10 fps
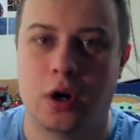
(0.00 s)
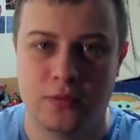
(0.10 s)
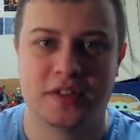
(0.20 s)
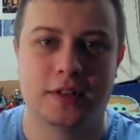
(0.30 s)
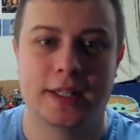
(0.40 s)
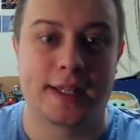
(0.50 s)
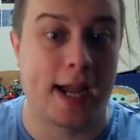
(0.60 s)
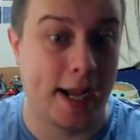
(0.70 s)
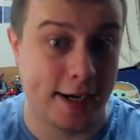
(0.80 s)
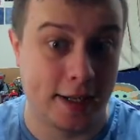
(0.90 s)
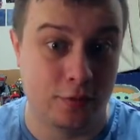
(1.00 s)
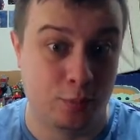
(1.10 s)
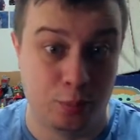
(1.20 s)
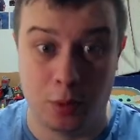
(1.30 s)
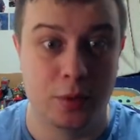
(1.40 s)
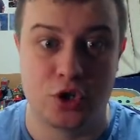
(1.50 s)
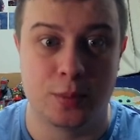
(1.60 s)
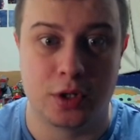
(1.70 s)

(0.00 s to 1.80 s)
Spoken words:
on this leak and have published it,